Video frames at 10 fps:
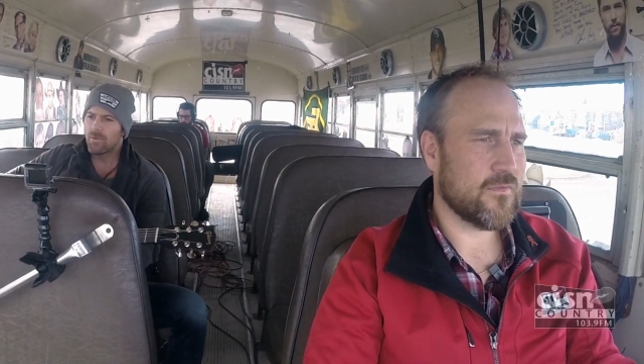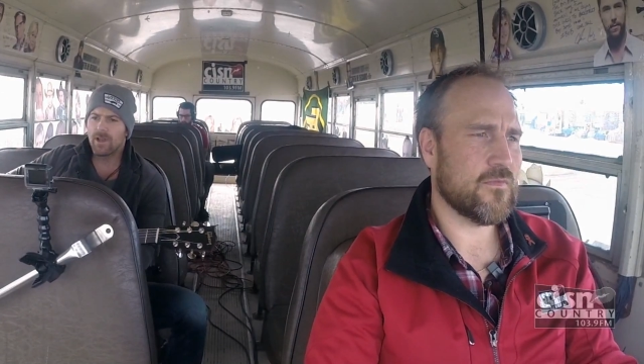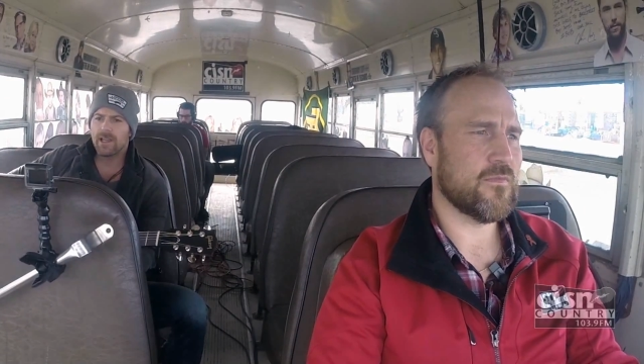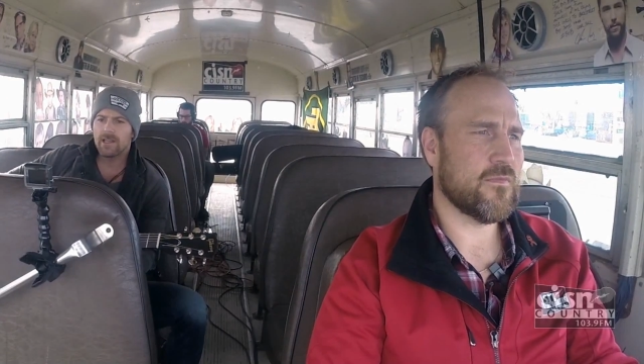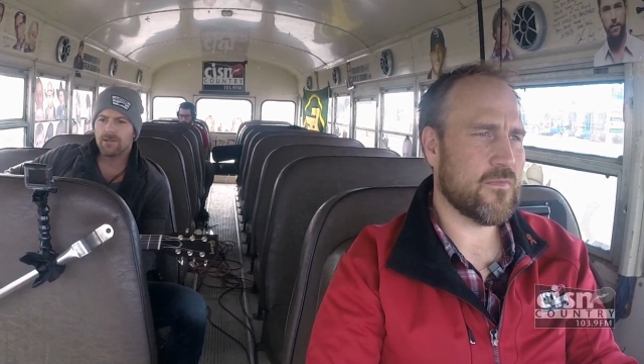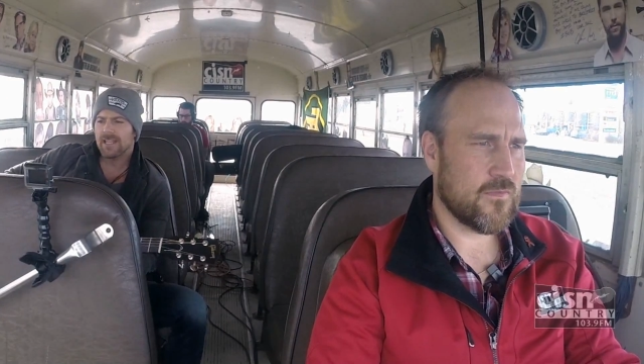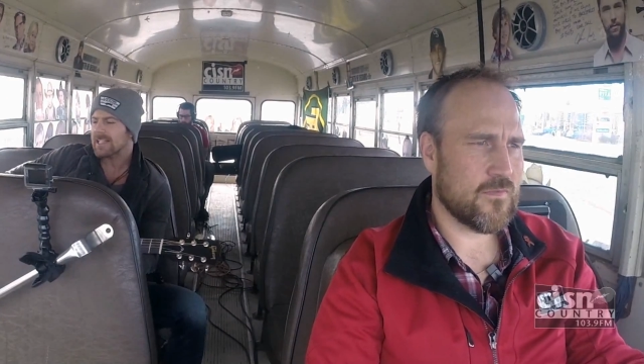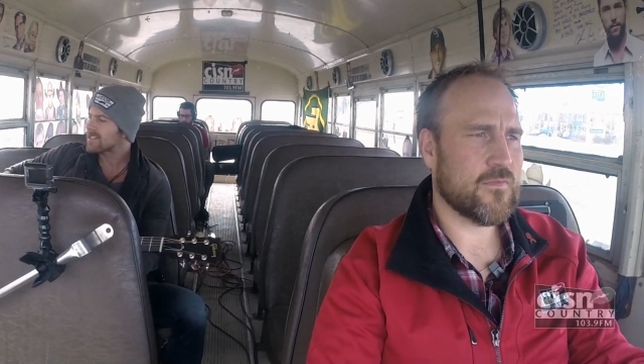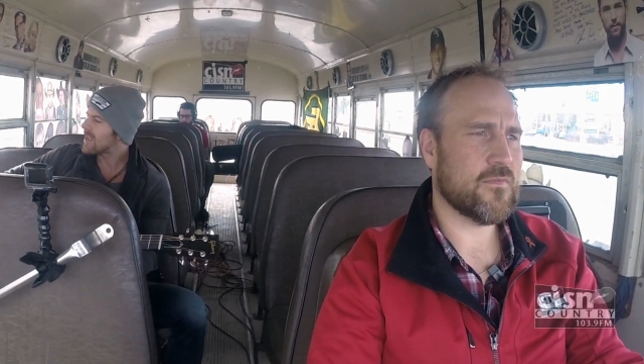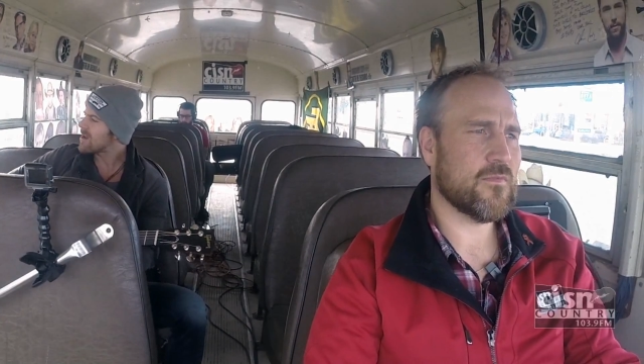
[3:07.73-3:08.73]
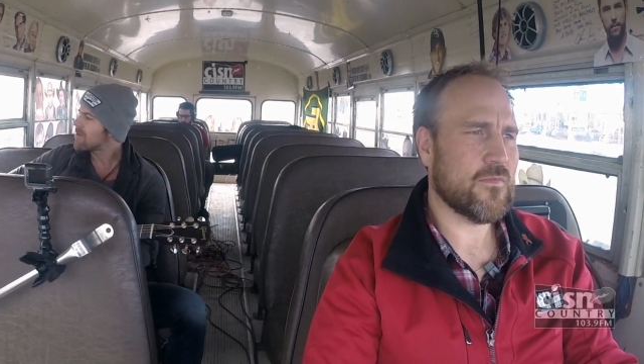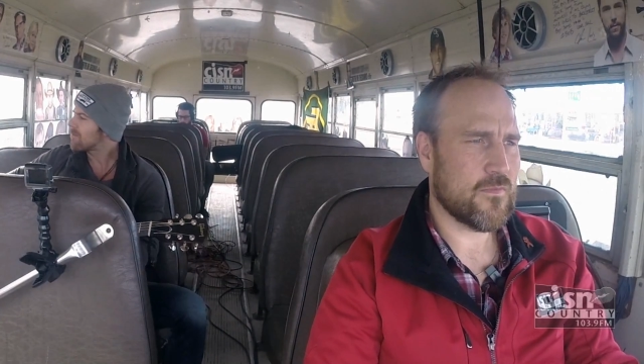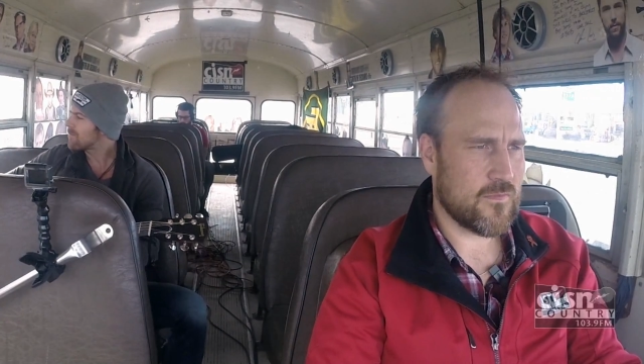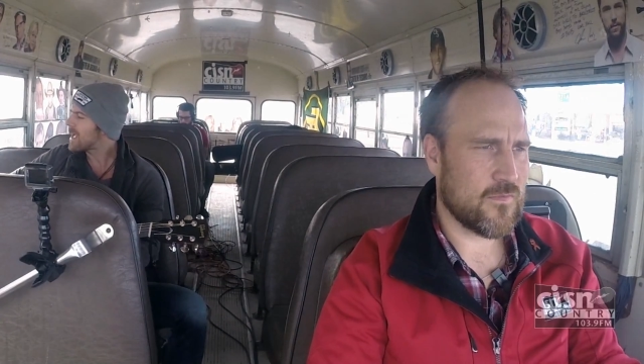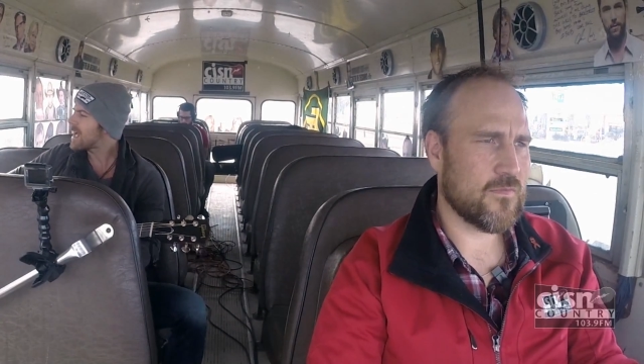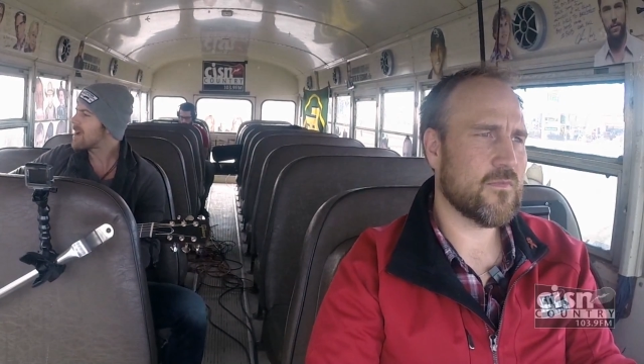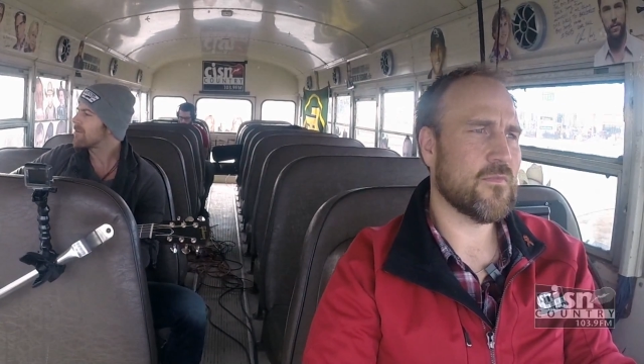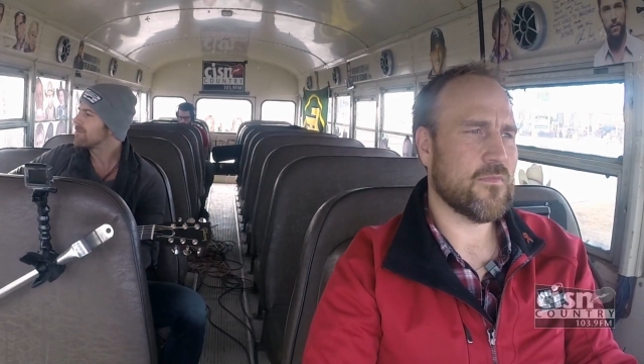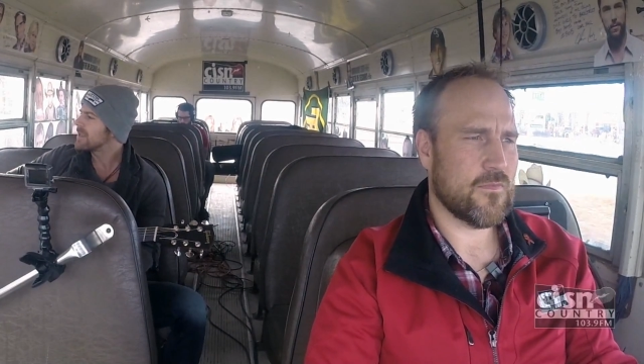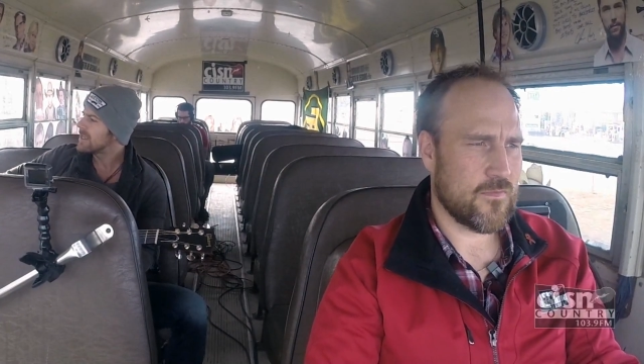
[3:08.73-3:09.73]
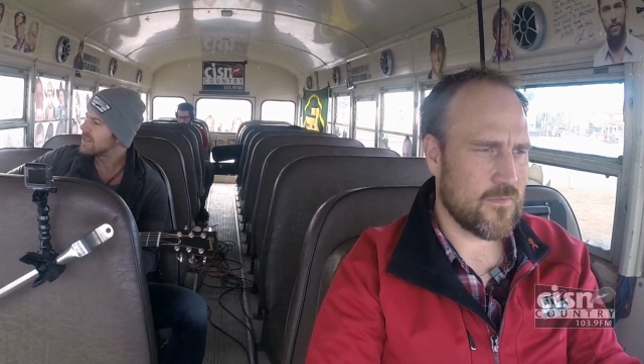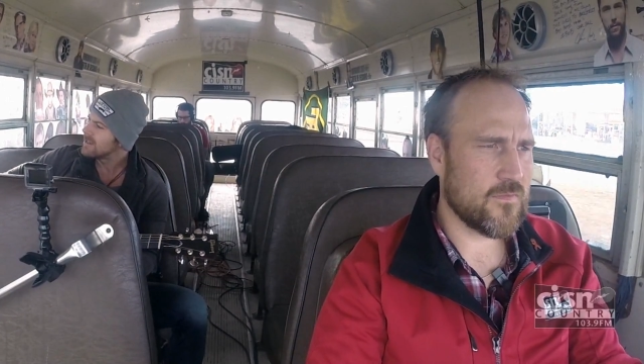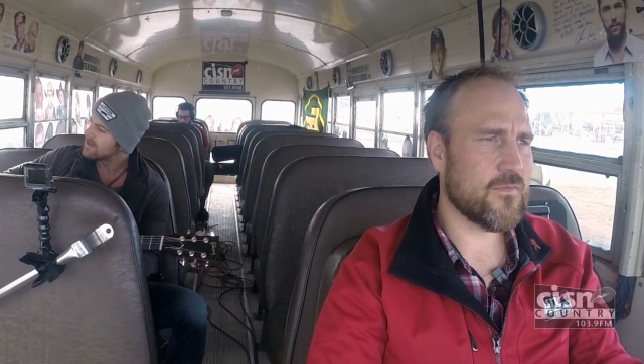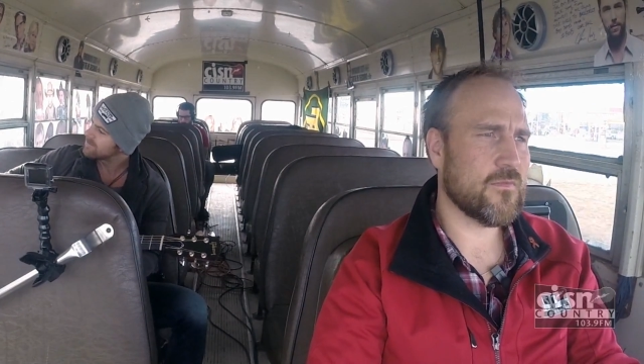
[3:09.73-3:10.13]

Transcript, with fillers: well, that's alright with me.